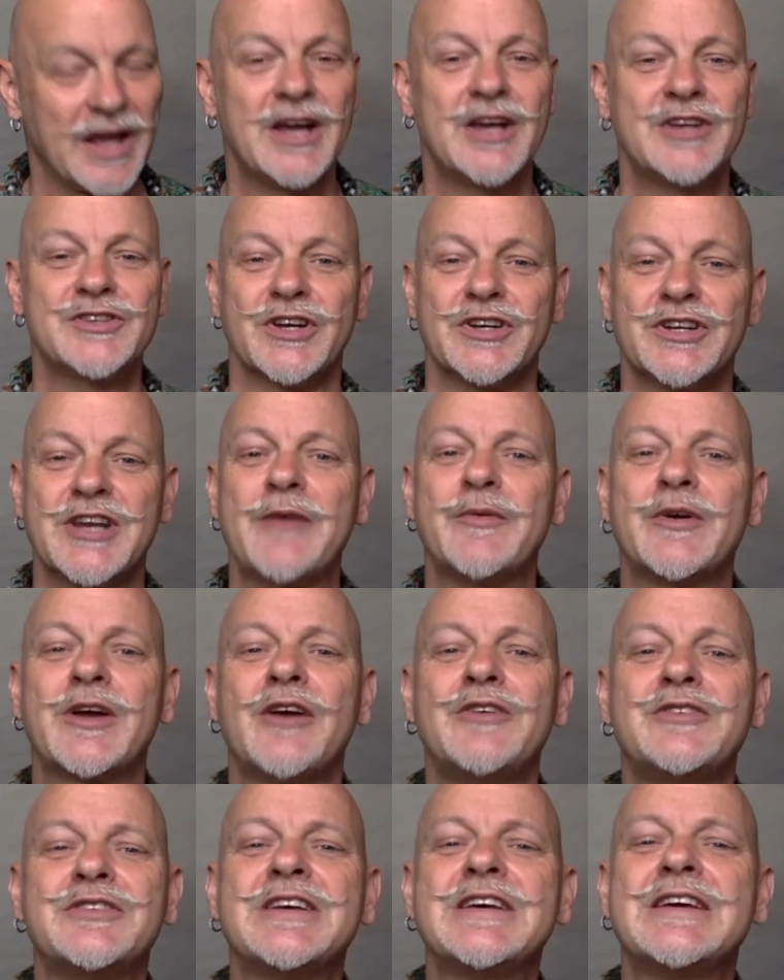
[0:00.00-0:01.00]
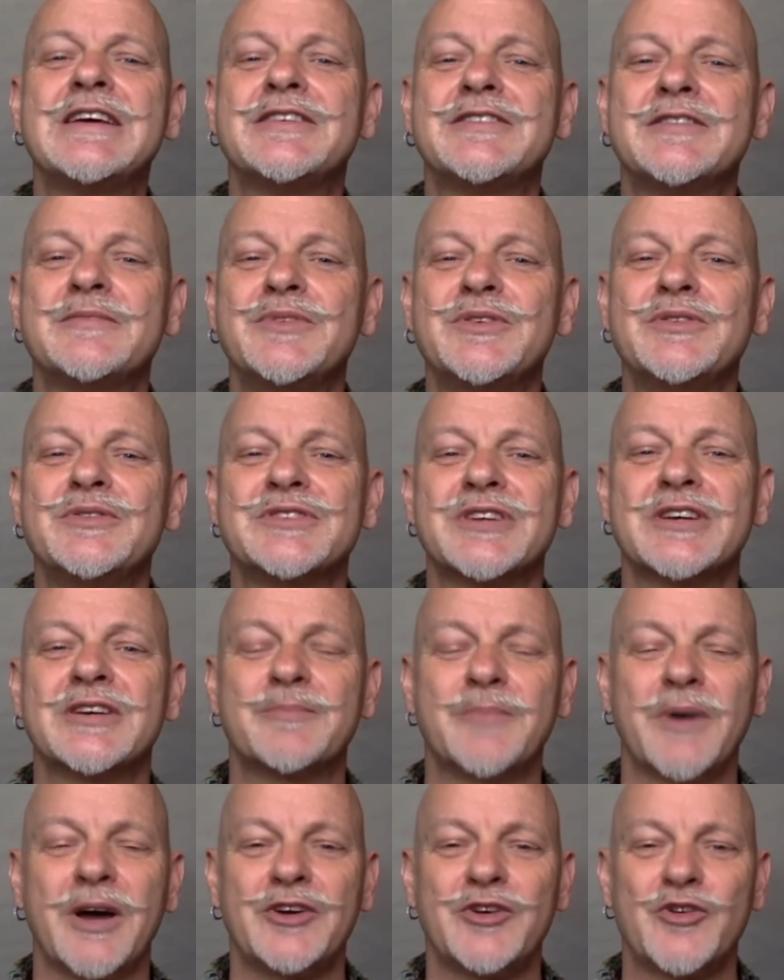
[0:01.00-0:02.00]
So now we're going to hear the music
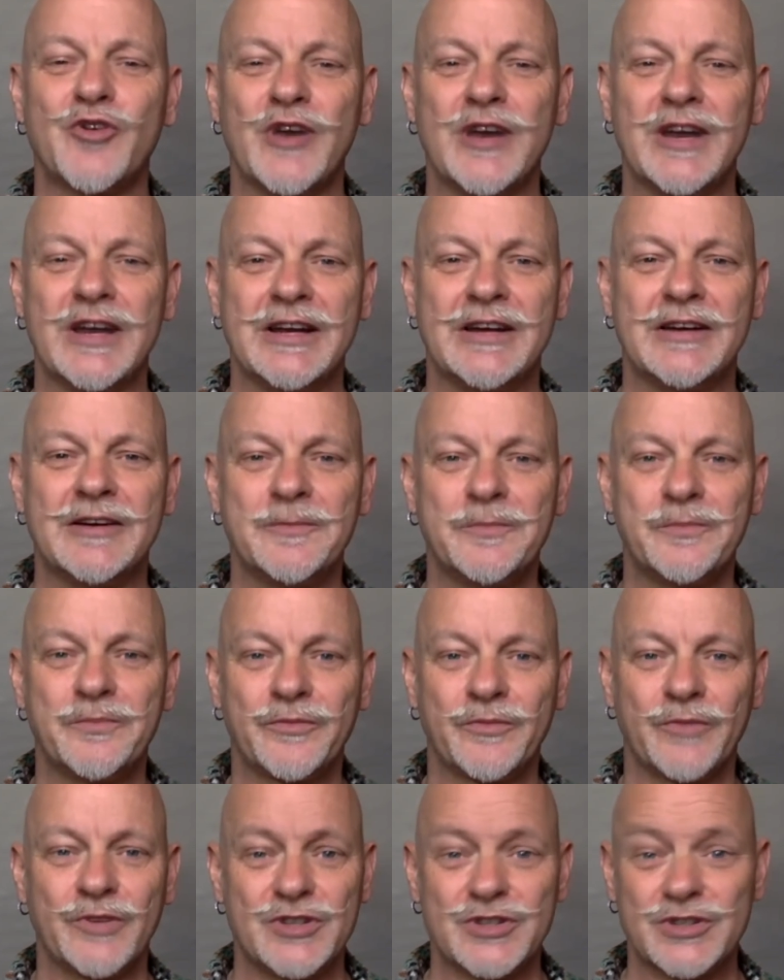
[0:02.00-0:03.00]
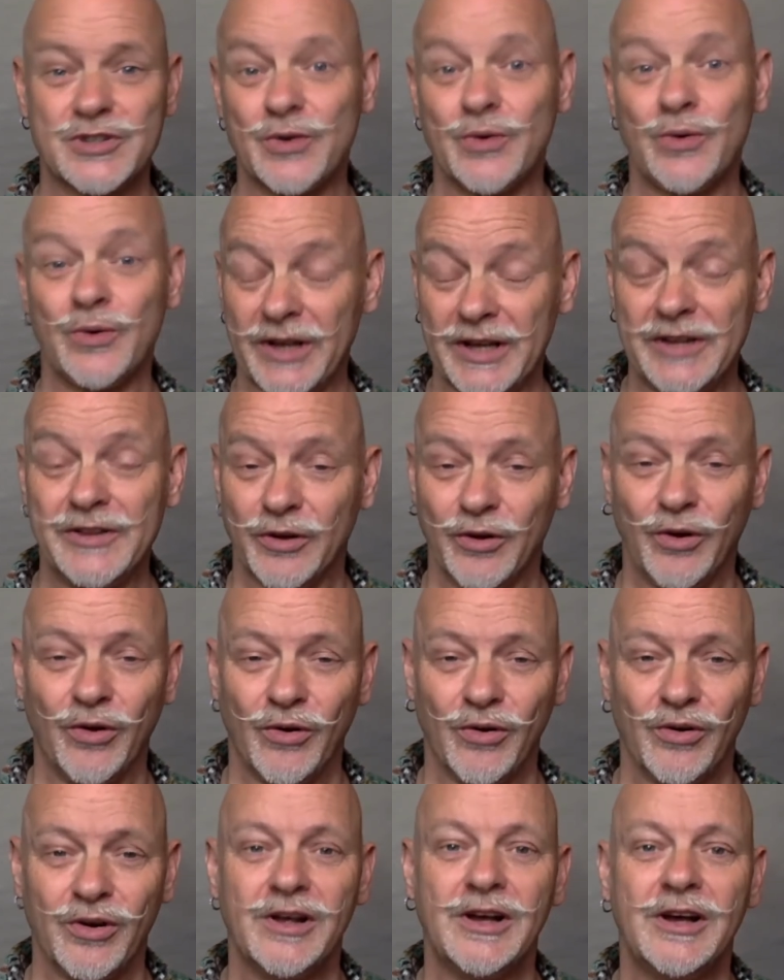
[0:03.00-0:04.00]
by Grieg, which is called In the
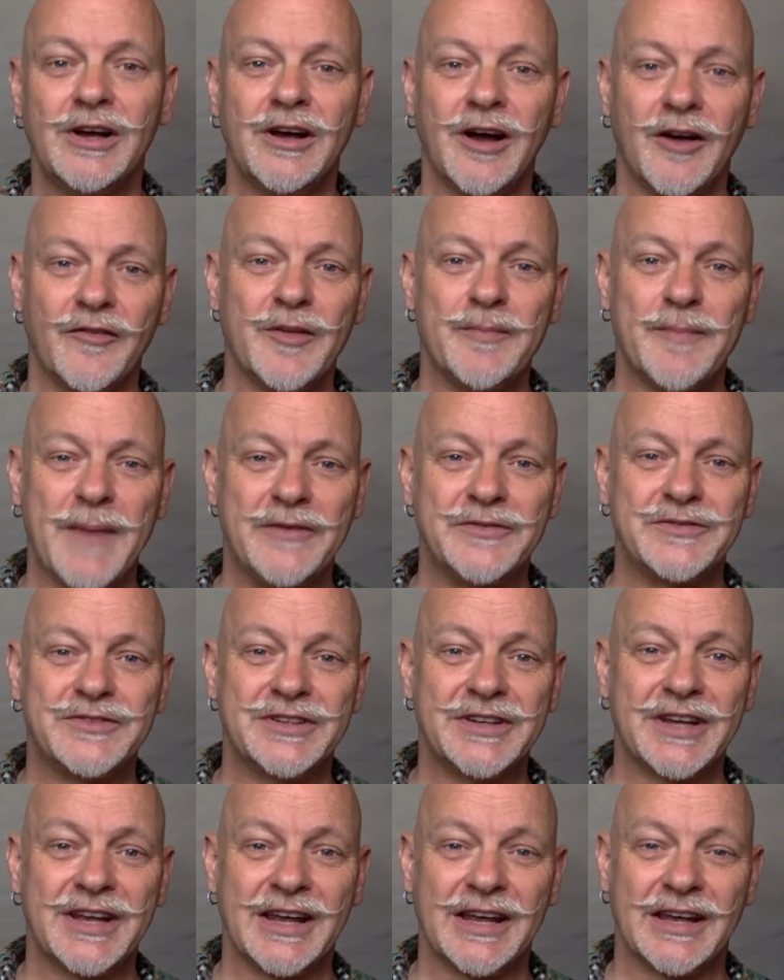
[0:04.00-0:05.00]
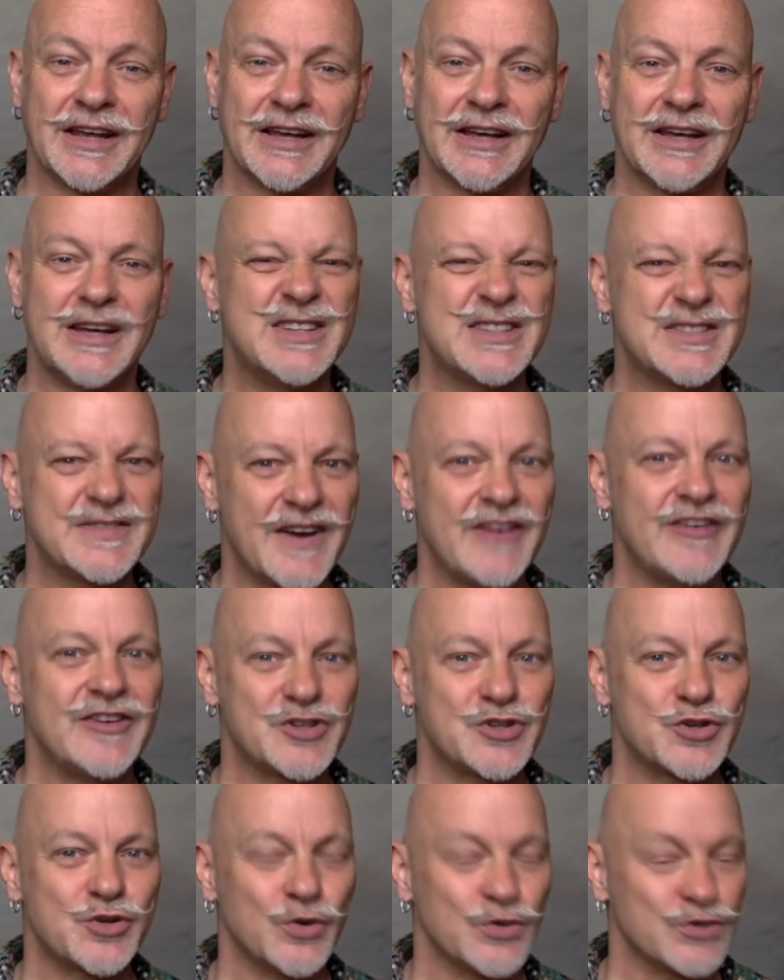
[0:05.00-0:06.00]
Hall of the Mountain King. It's very
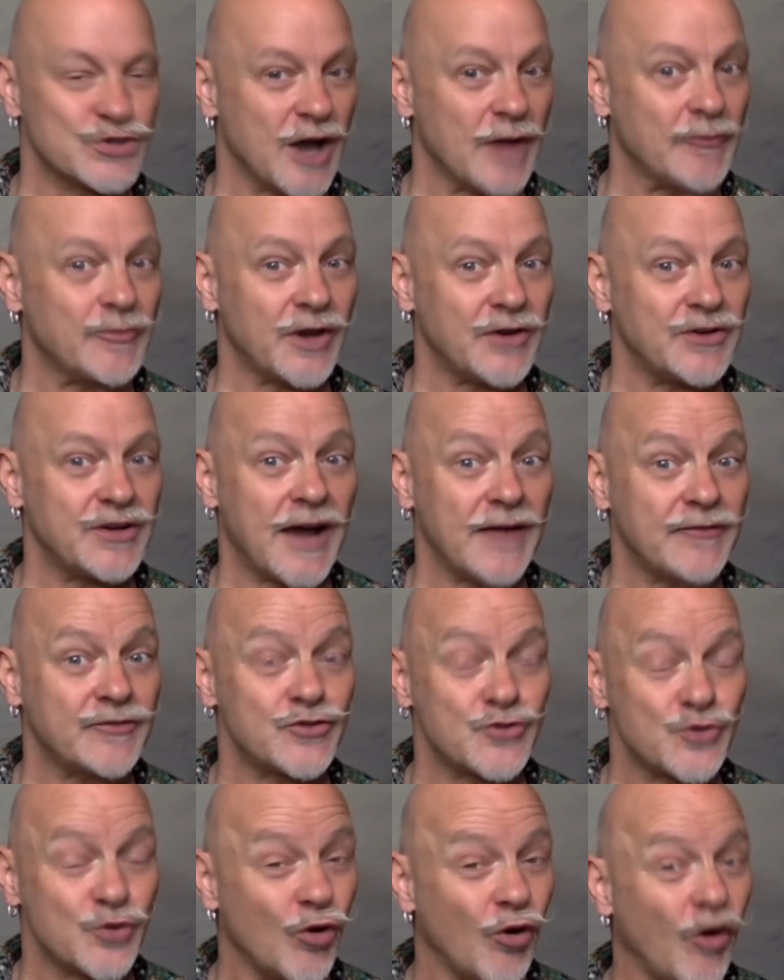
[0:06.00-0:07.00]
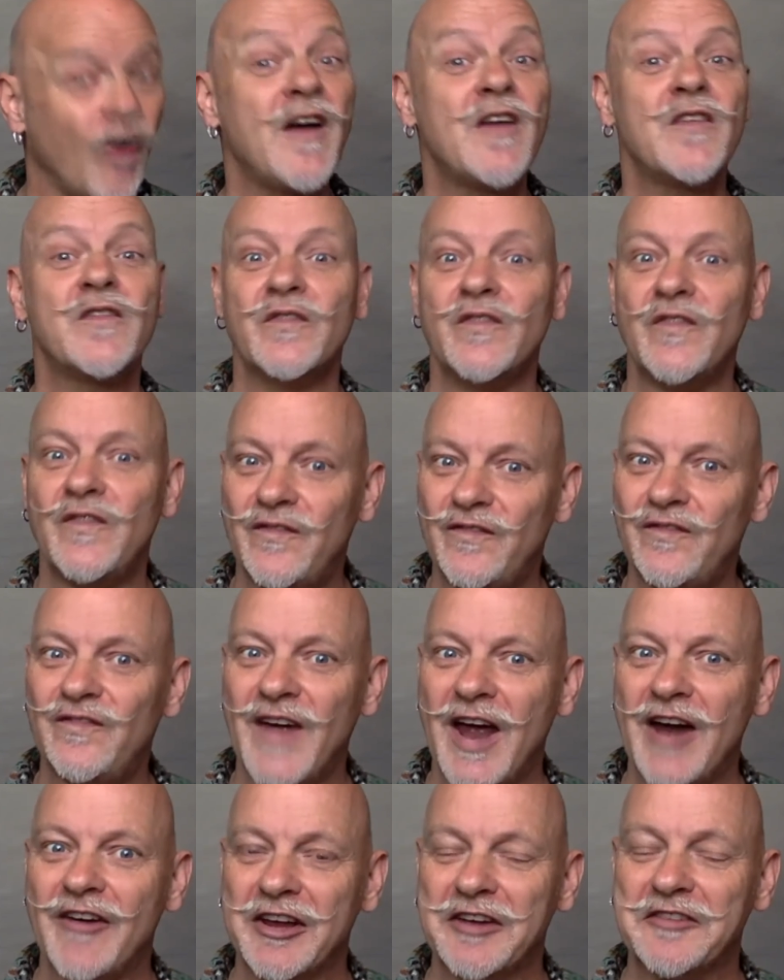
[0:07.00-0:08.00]
short, so I'm going to have to draw
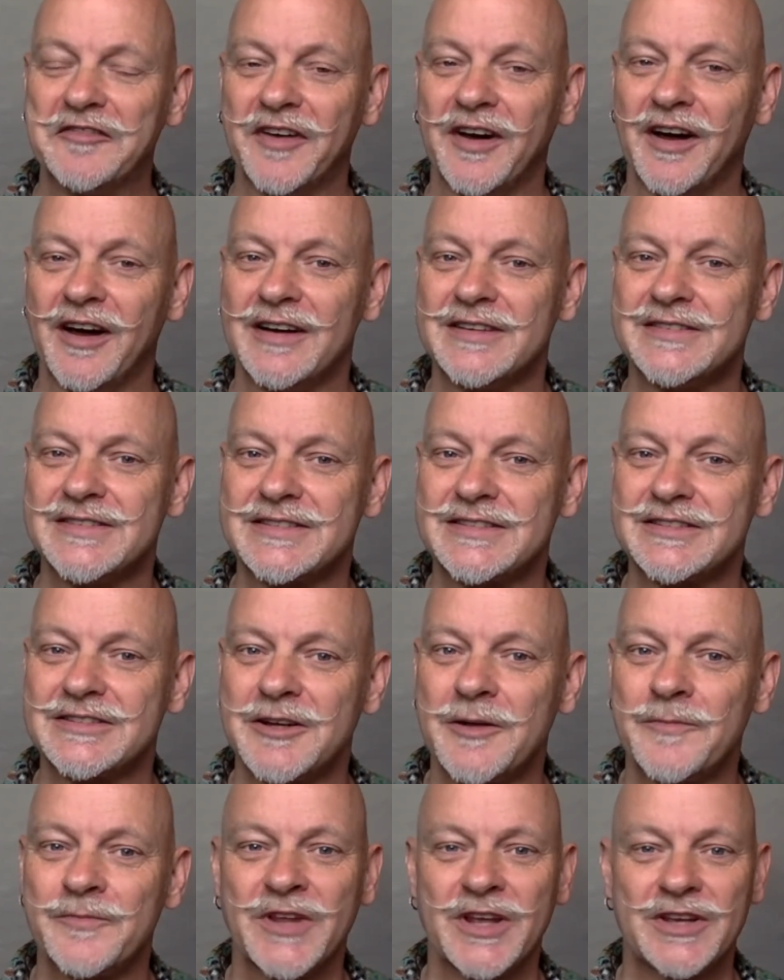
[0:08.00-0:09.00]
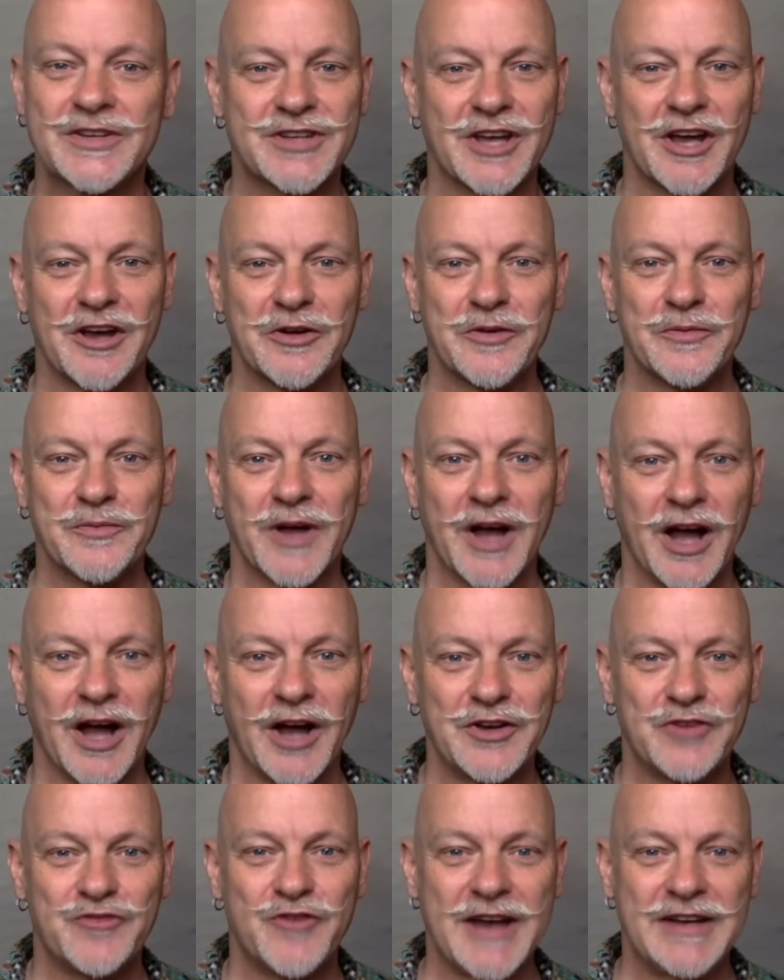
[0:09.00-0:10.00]
very fast. So are
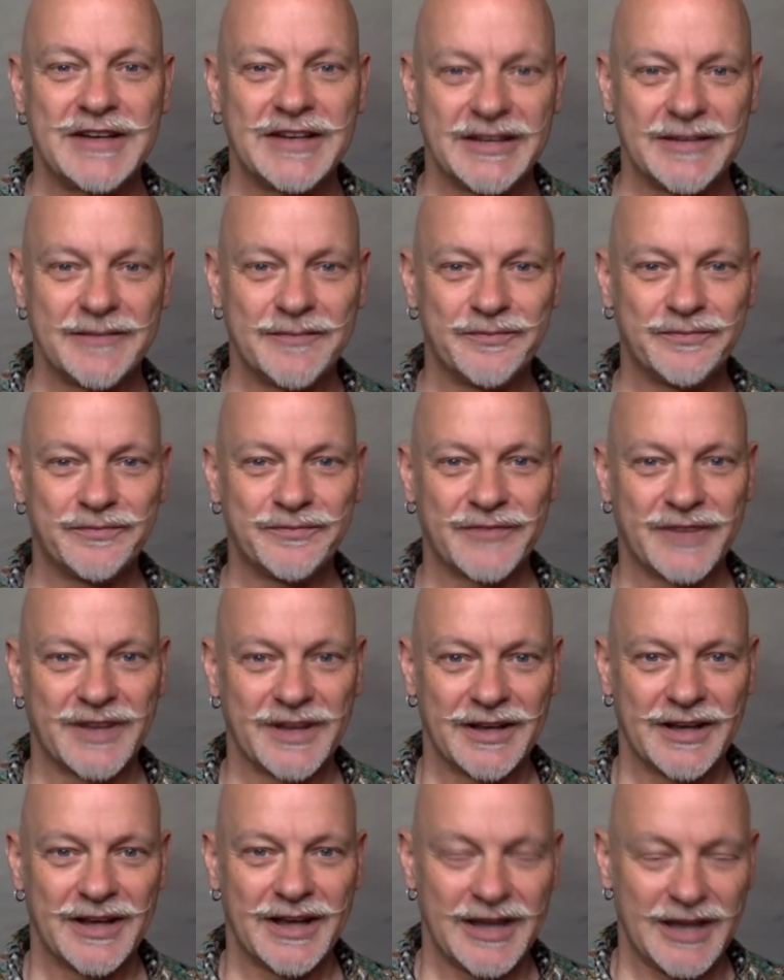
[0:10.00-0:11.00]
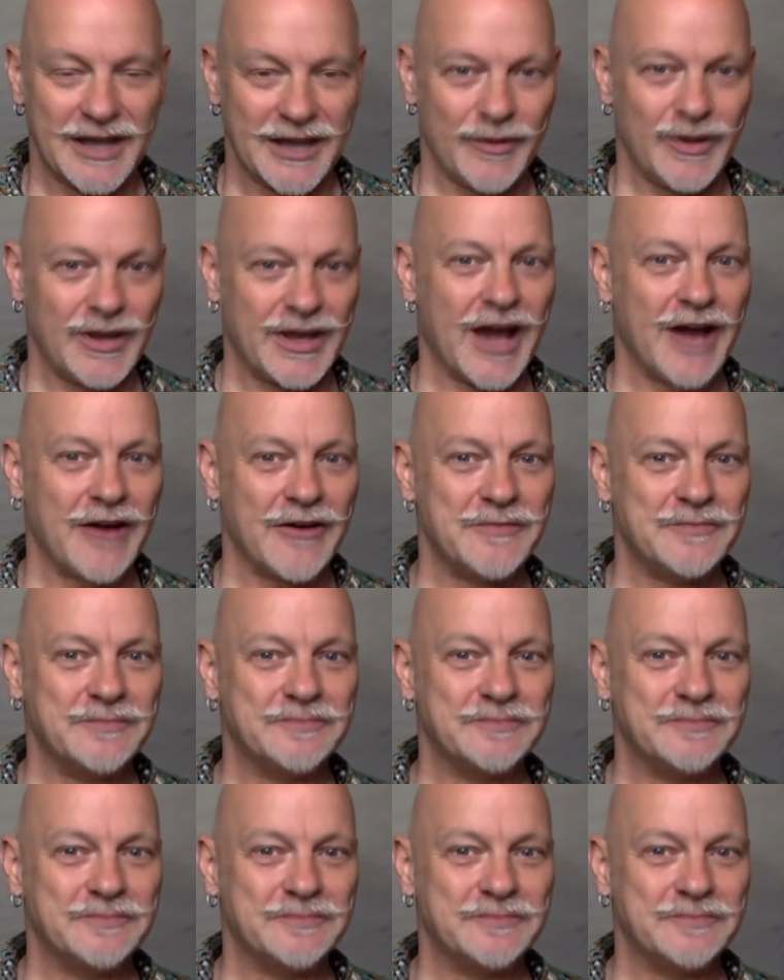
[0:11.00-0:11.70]
you ready? Here we go.